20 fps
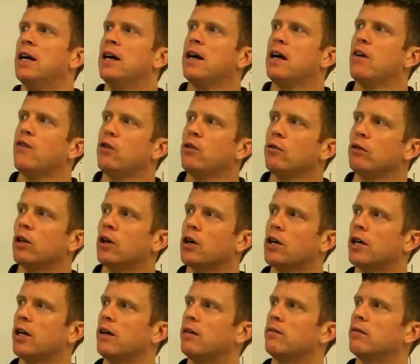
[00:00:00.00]
If you look
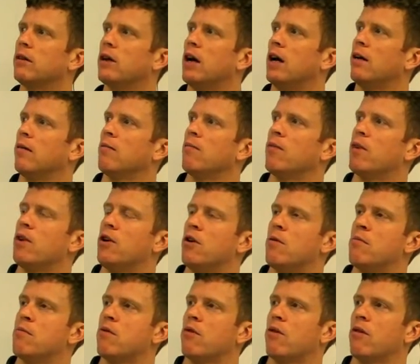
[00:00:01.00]
at the
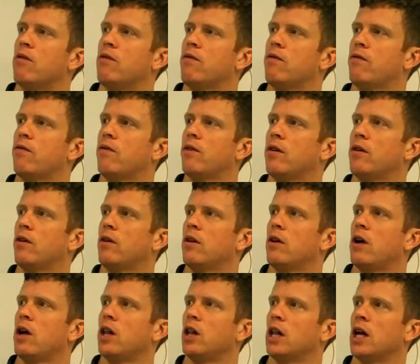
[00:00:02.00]
number of
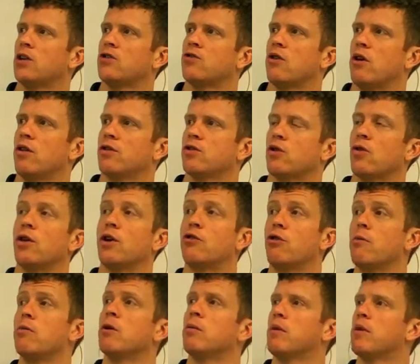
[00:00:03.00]
electrons, or the
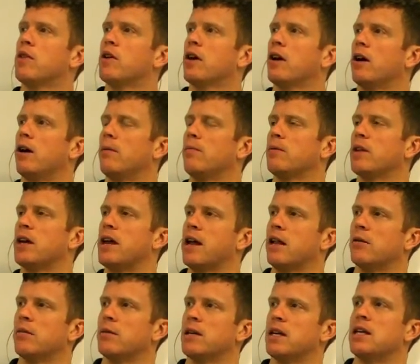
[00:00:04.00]
group number that an
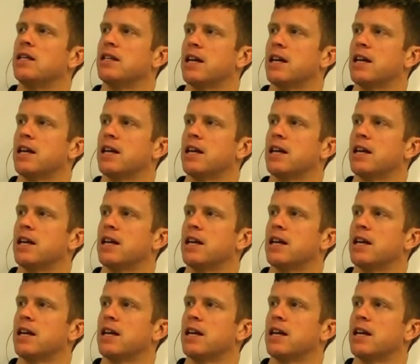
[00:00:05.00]
element is